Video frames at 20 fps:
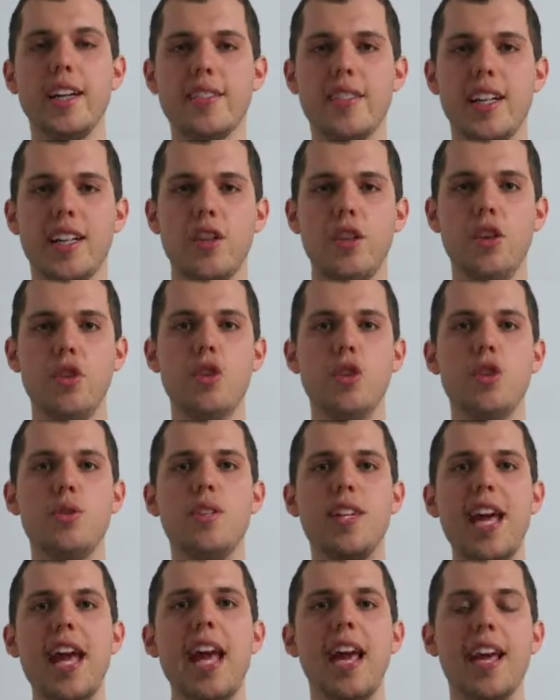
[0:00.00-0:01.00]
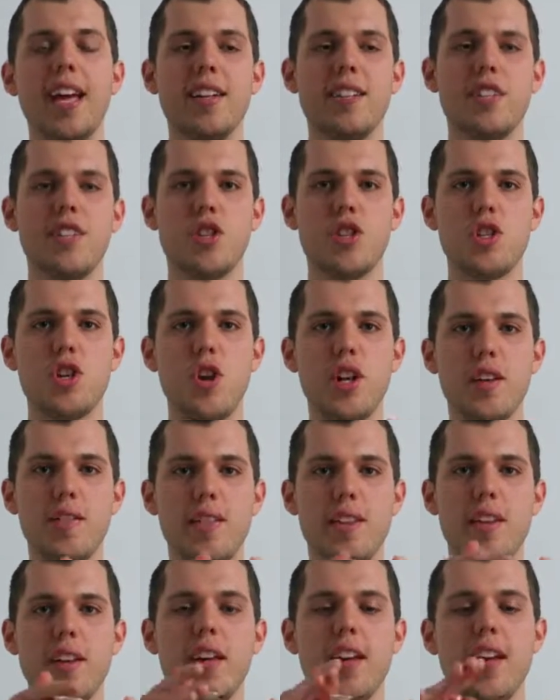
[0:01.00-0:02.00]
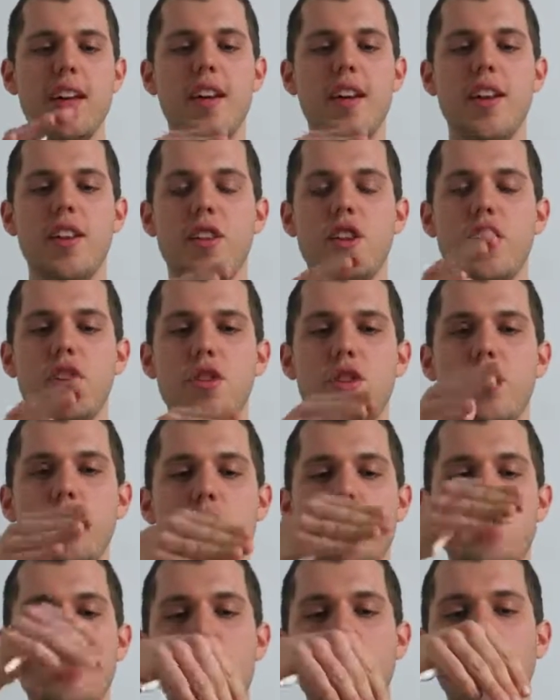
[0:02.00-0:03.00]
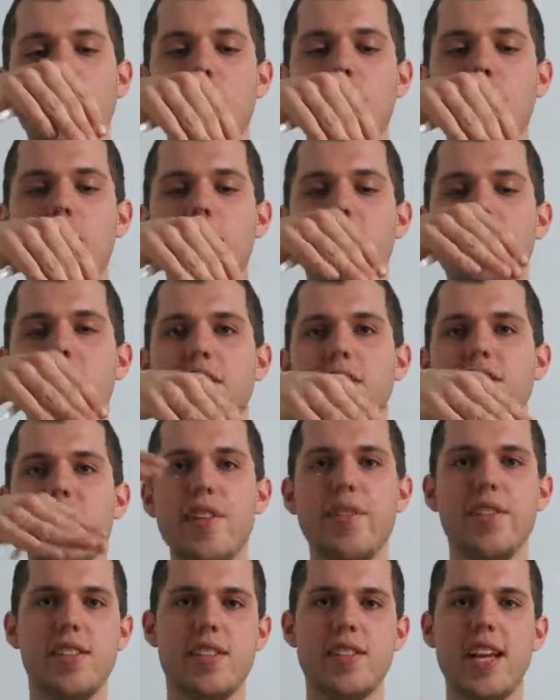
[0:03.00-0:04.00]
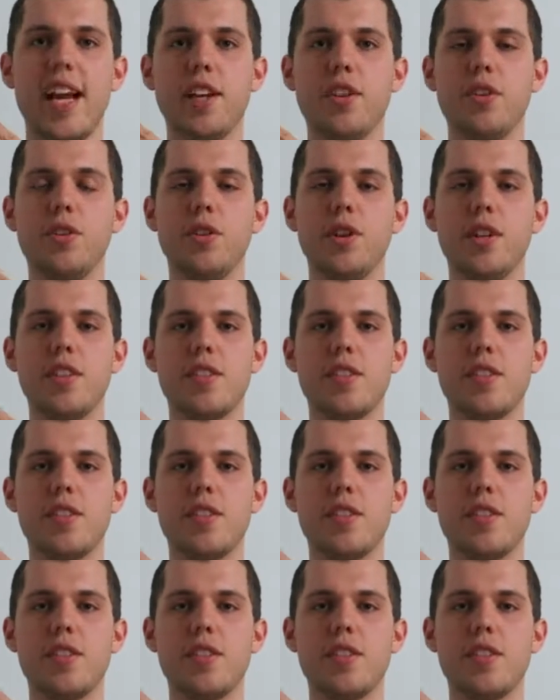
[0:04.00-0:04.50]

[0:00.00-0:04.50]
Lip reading: It's like the new day. It's the start of the new start of the 7 cycle.